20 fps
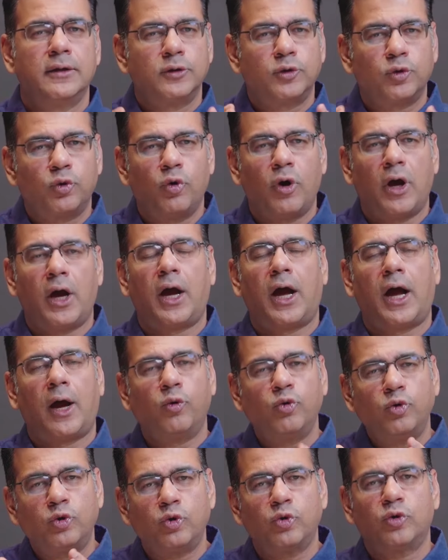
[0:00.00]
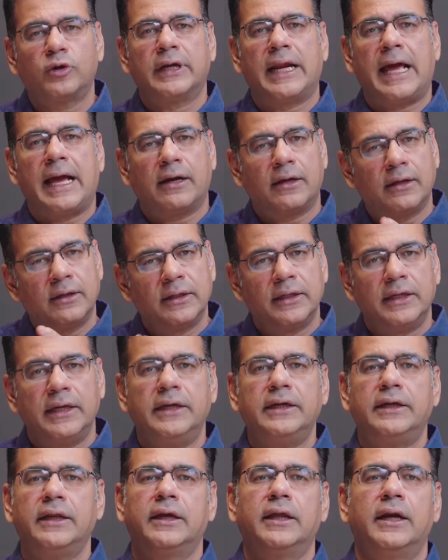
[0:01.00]
through how to crack
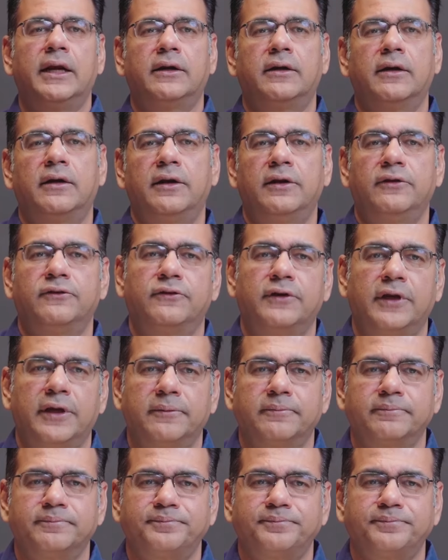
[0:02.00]
integrated reasoning.